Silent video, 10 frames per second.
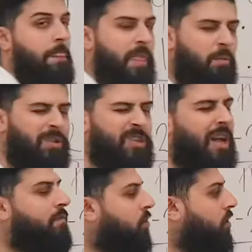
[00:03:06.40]
and we just
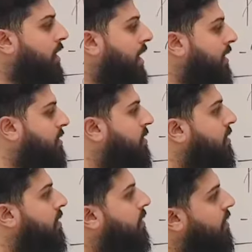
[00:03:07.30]
have a look at it,
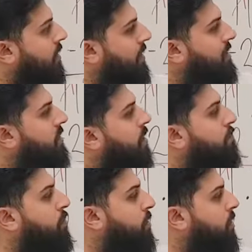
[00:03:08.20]
this
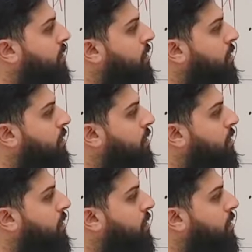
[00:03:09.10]
number